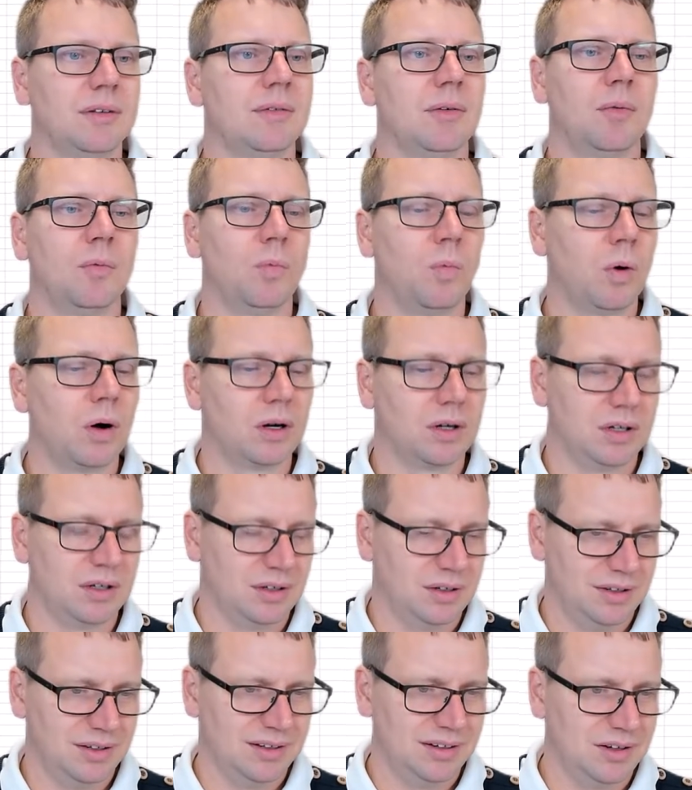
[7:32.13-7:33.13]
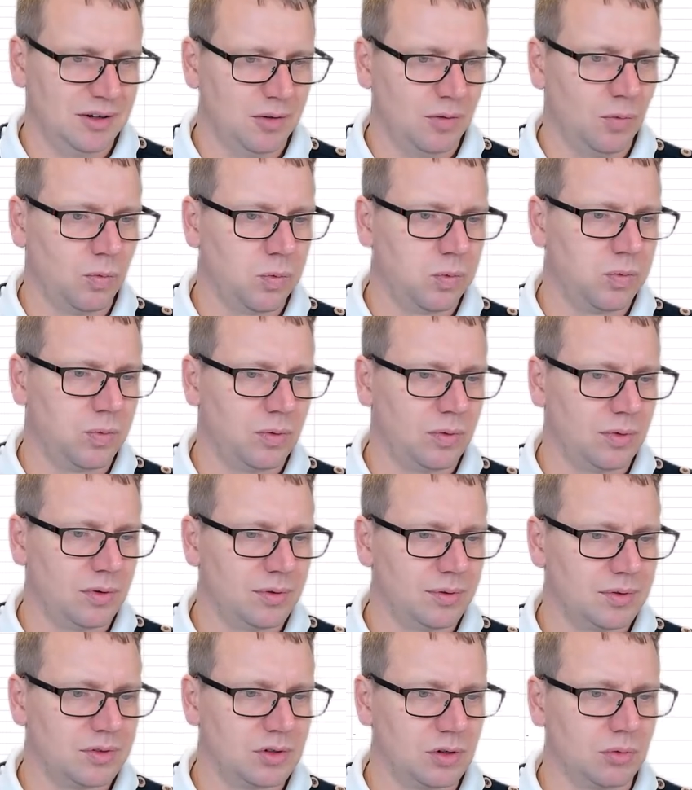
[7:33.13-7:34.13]
what
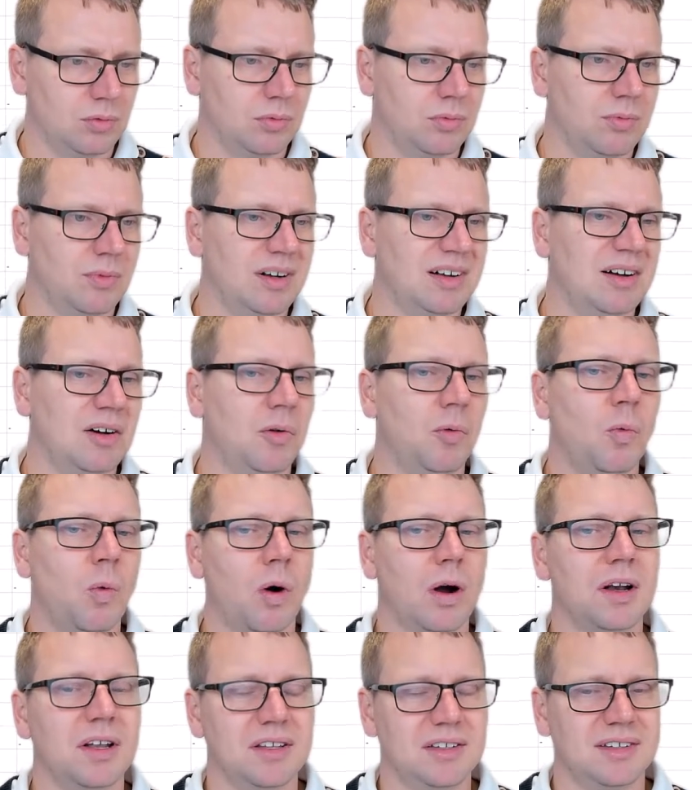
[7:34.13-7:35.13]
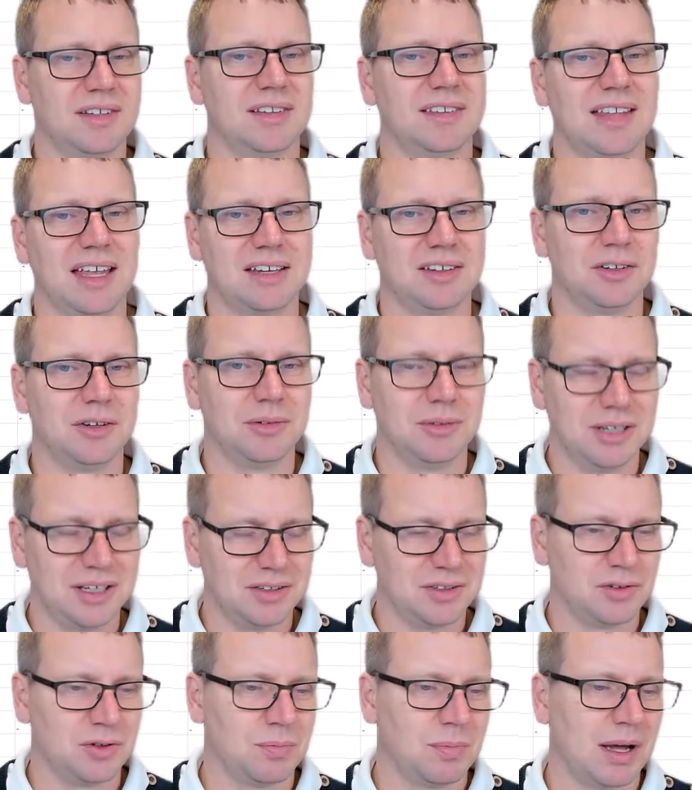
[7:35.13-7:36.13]
is it that you
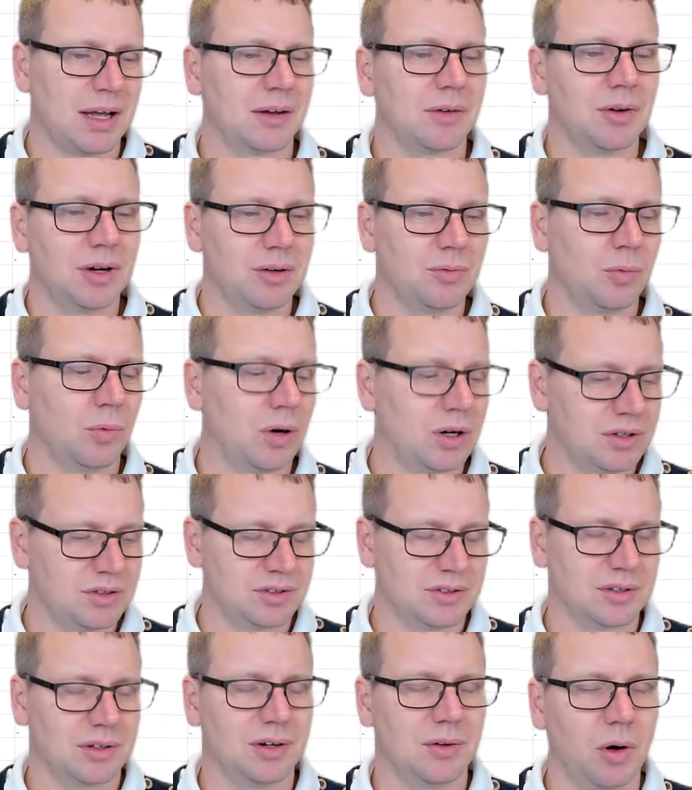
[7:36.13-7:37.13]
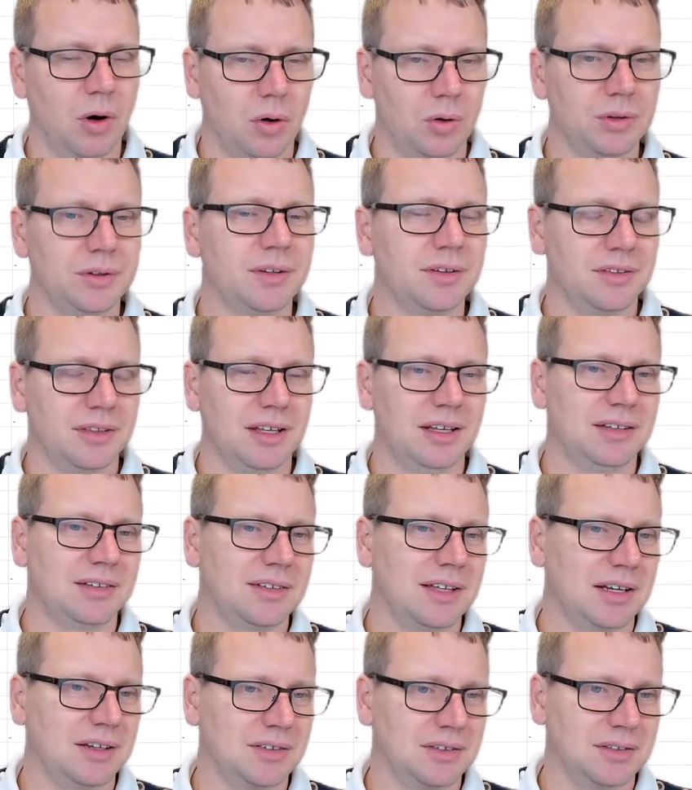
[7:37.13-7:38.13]
need to migrate, what's all the things
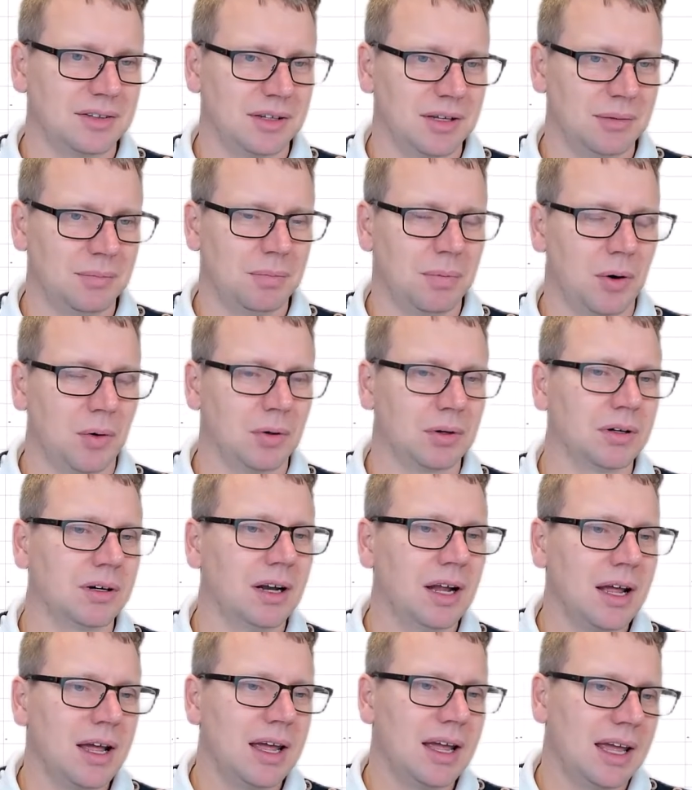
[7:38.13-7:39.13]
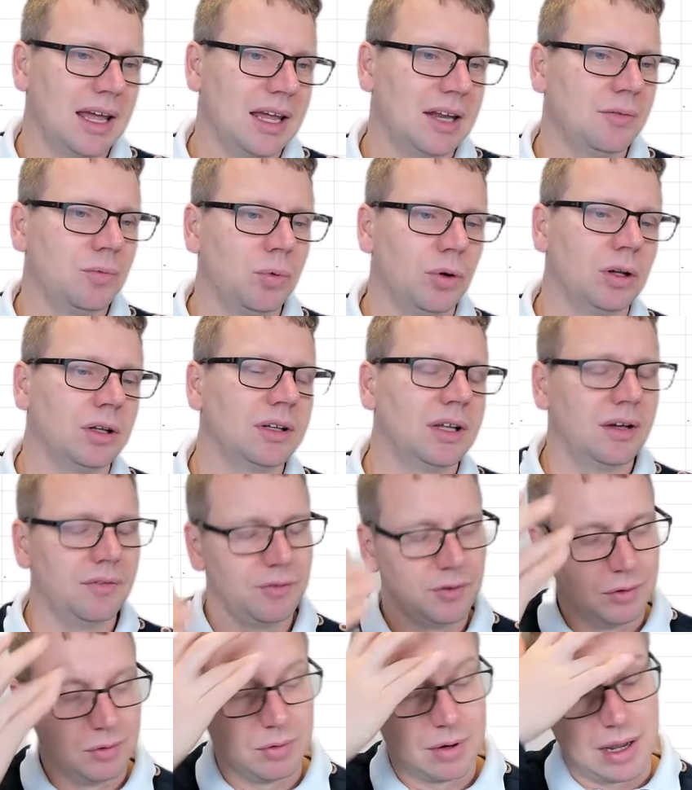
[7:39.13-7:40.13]
that's important. It will give
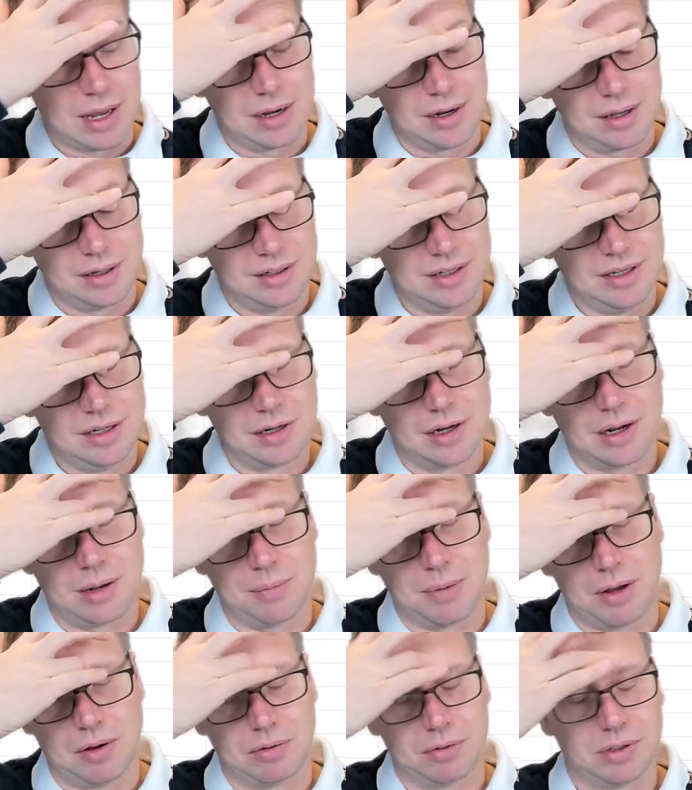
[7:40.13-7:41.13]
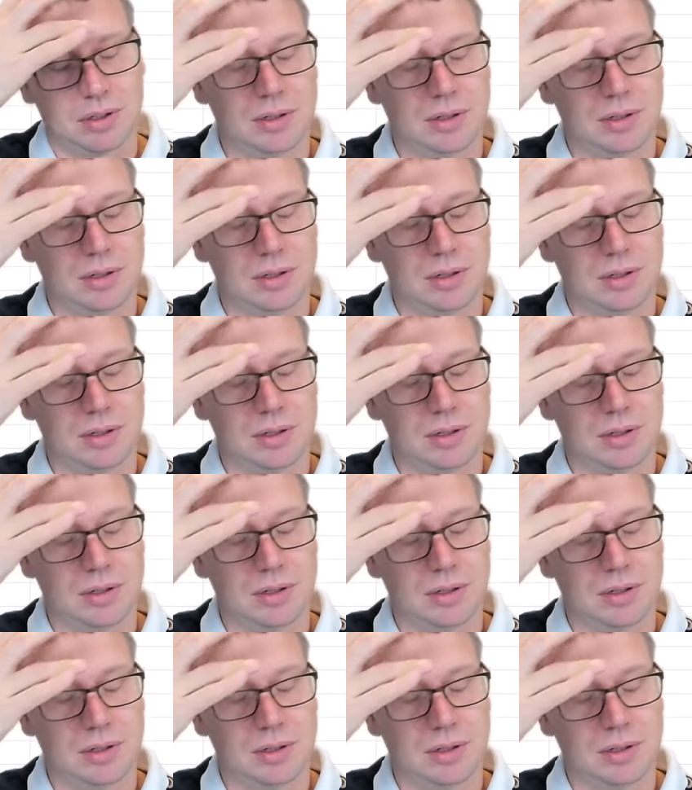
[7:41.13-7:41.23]
you an idea about